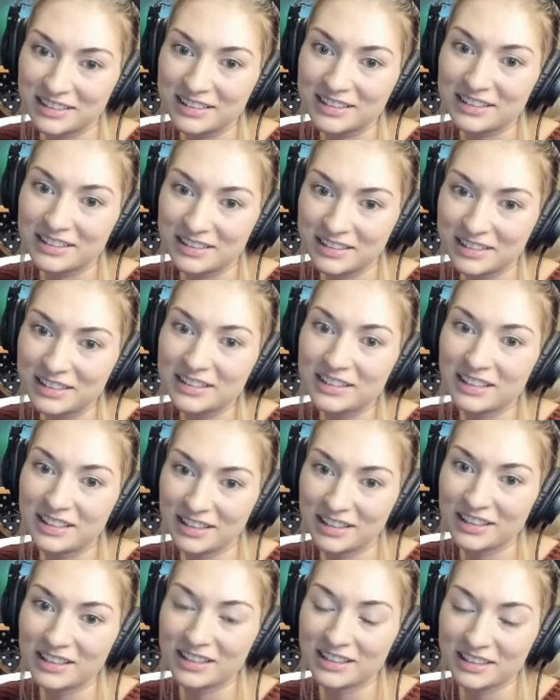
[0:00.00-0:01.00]
I don't
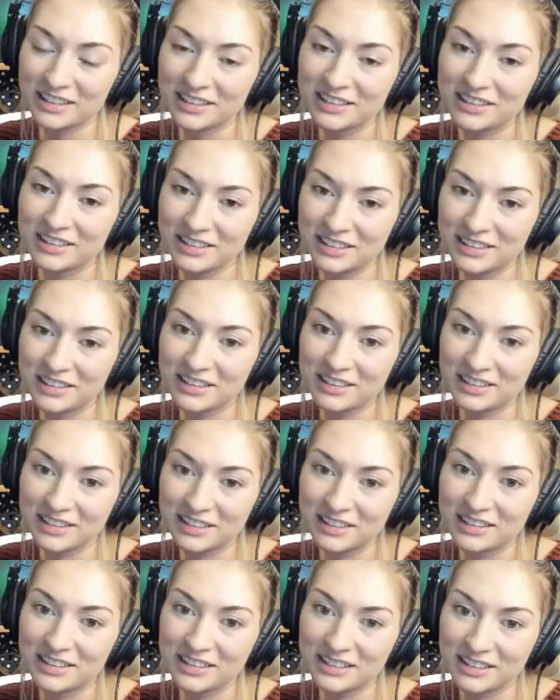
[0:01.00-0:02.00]
mind going
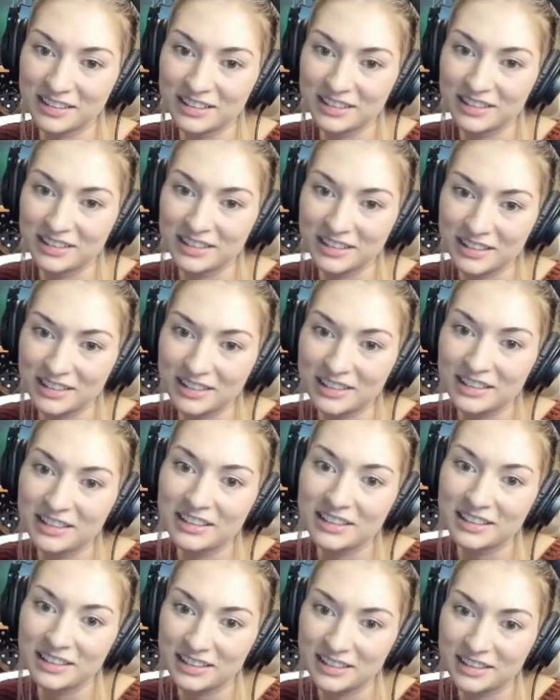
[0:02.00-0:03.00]
new school for it. Plus, it's going to